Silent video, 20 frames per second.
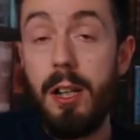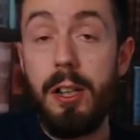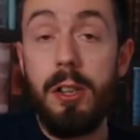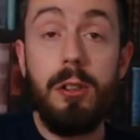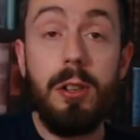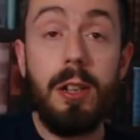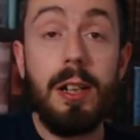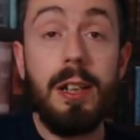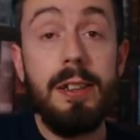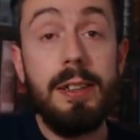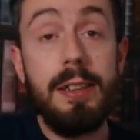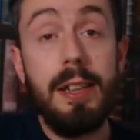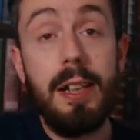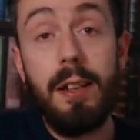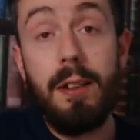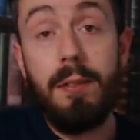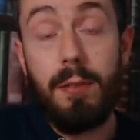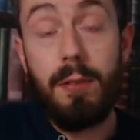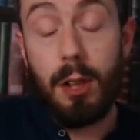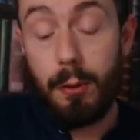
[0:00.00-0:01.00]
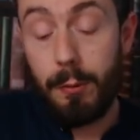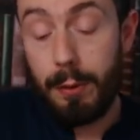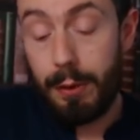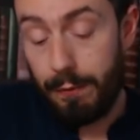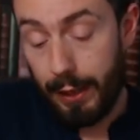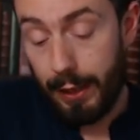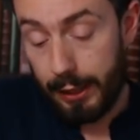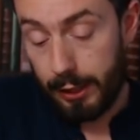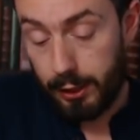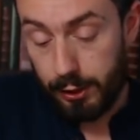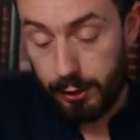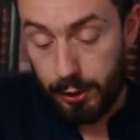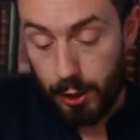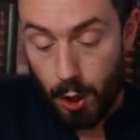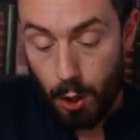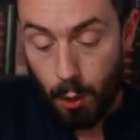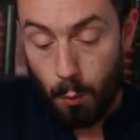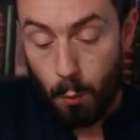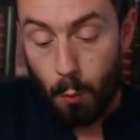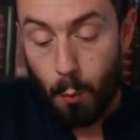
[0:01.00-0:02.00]
you should consider the following factors.
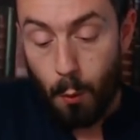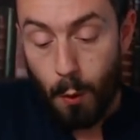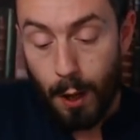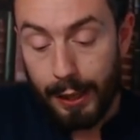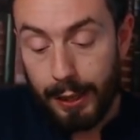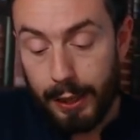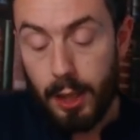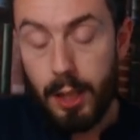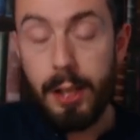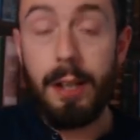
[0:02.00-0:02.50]
One,